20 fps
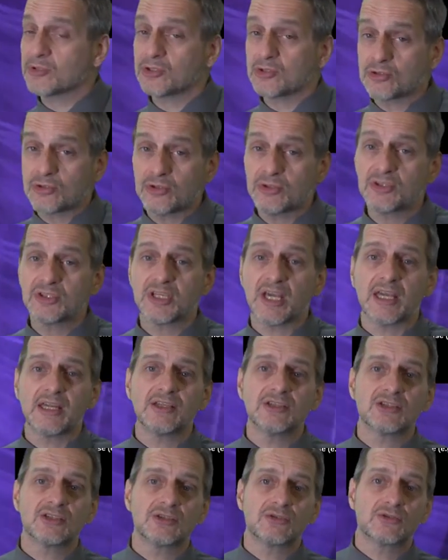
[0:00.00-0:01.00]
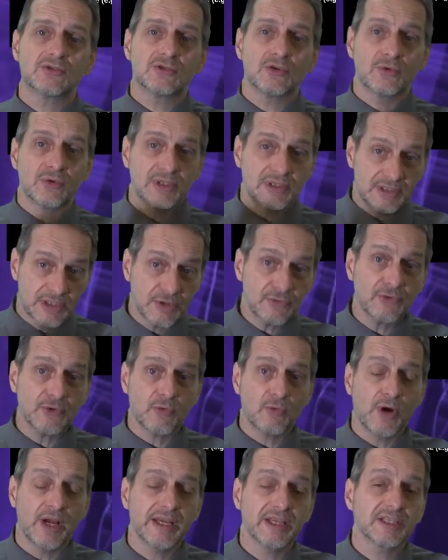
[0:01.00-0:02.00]
you could change to a
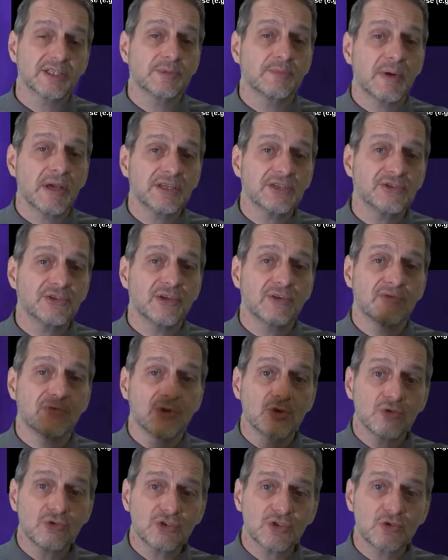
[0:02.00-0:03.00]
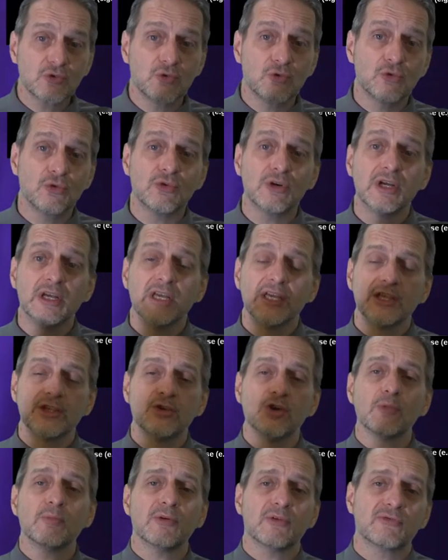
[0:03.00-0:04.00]
different way, especially if your school,
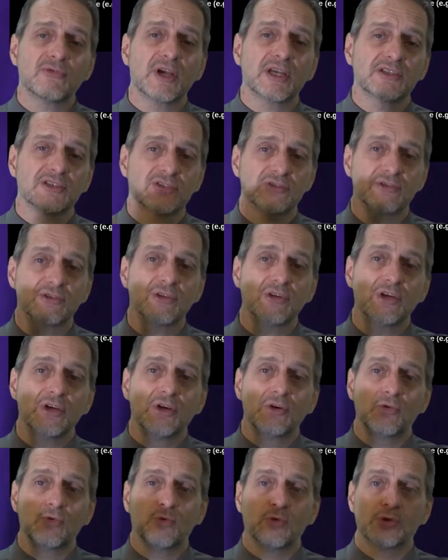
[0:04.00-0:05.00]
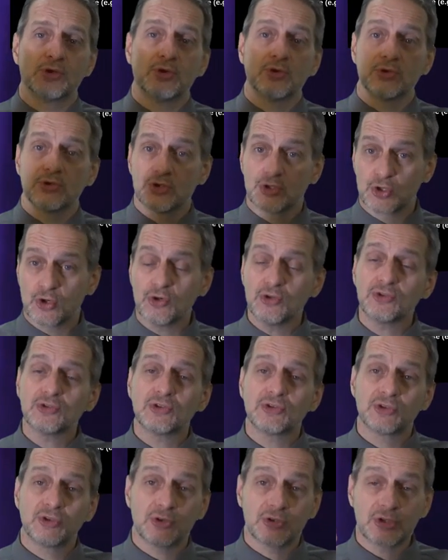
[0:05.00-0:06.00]
your professor, or your
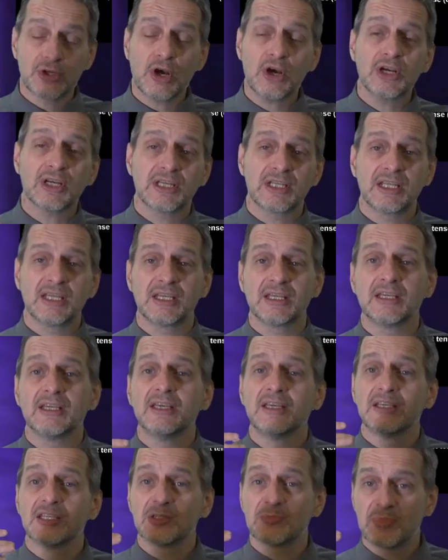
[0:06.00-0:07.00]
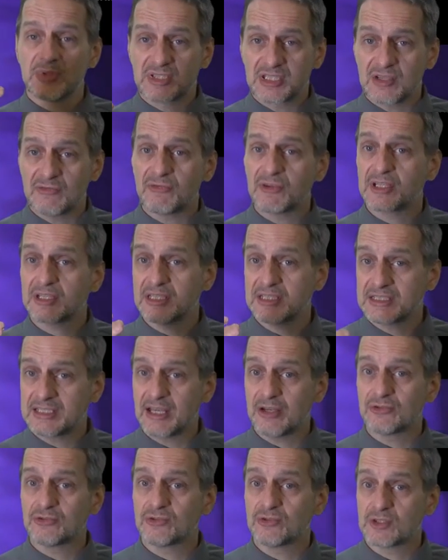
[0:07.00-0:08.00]
journal you're targeting specifically
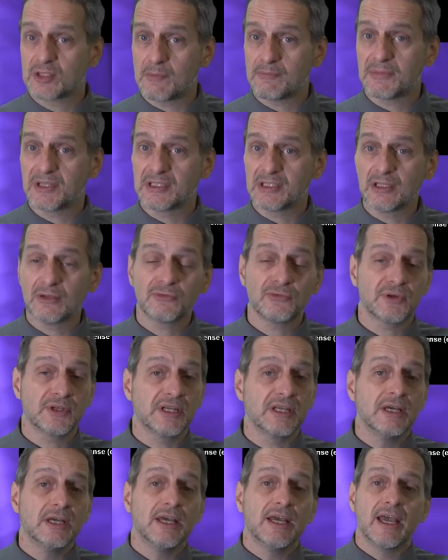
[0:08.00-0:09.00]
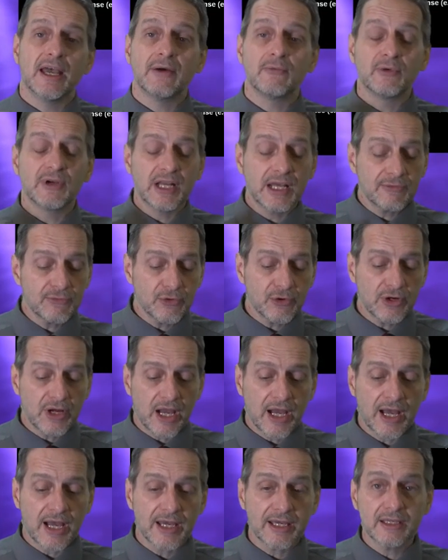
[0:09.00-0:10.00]
tells you something different. And whenever
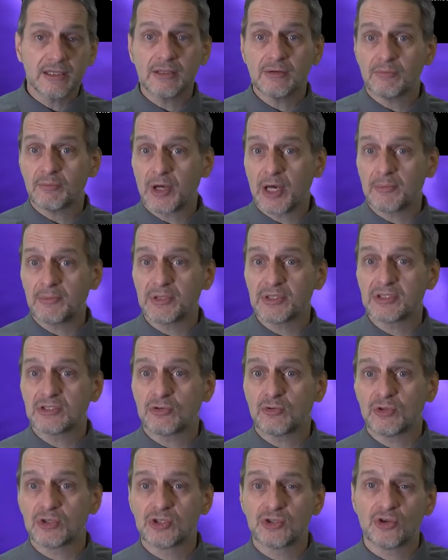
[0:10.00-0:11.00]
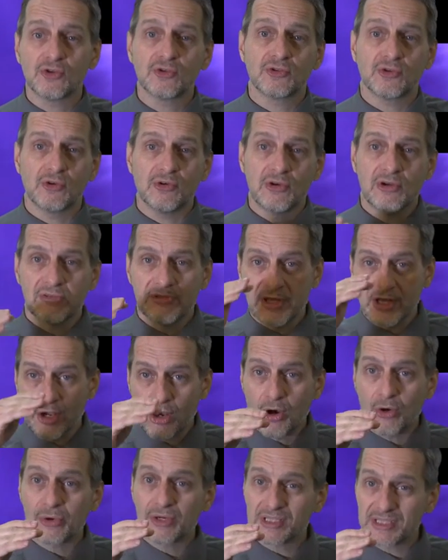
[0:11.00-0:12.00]
I publish to a journal, they
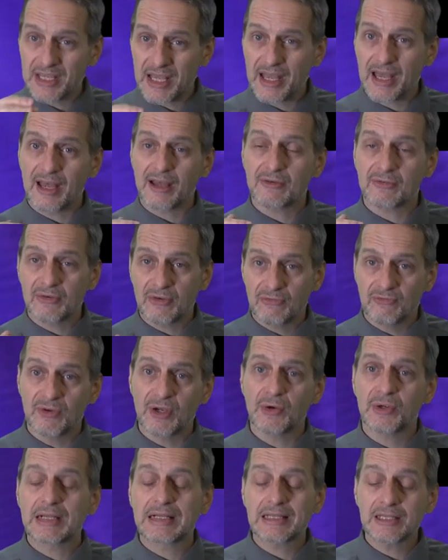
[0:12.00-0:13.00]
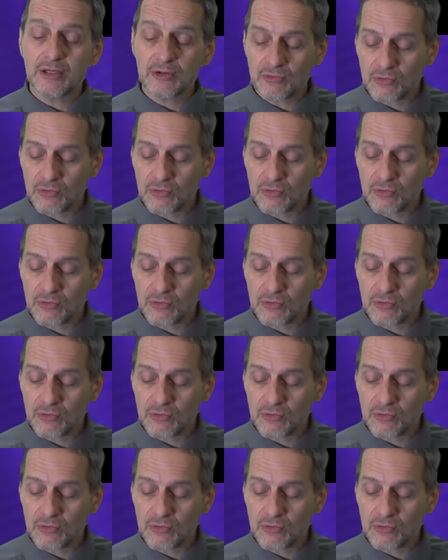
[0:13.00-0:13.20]
always have very clear